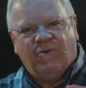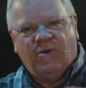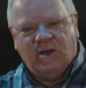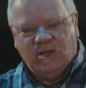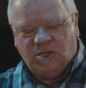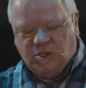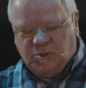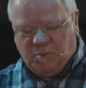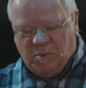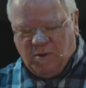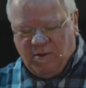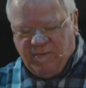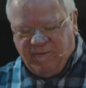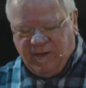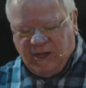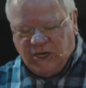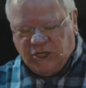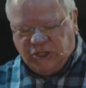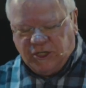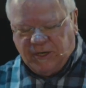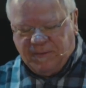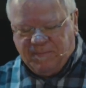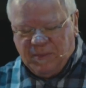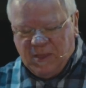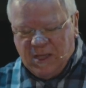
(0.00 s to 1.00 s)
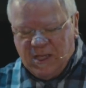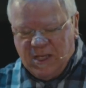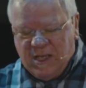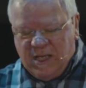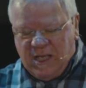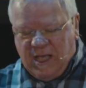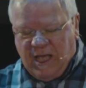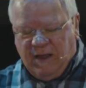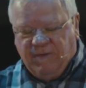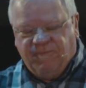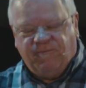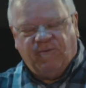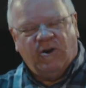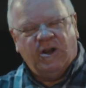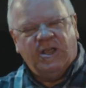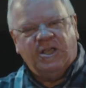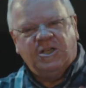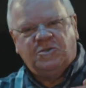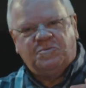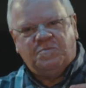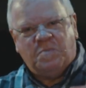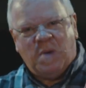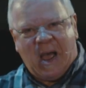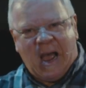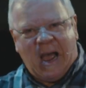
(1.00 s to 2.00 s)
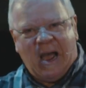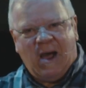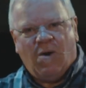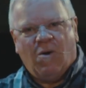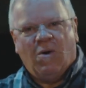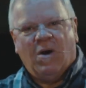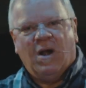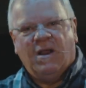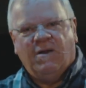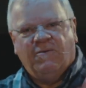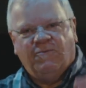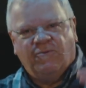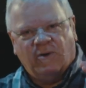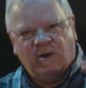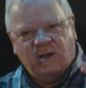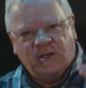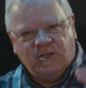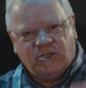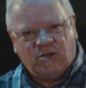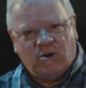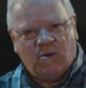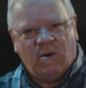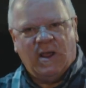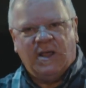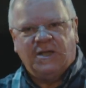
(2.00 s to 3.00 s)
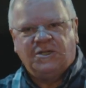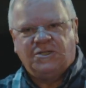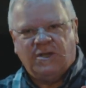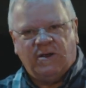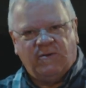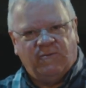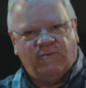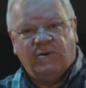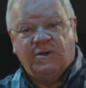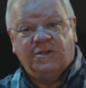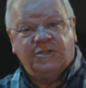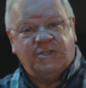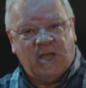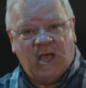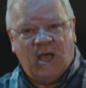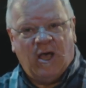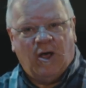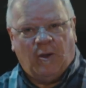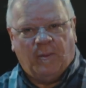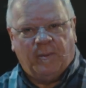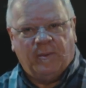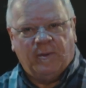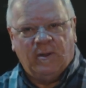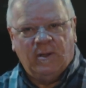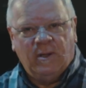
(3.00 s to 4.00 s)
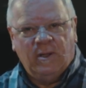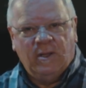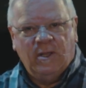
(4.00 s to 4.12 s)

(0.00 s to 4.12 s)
for his provision and for his power and for his grace and for his help.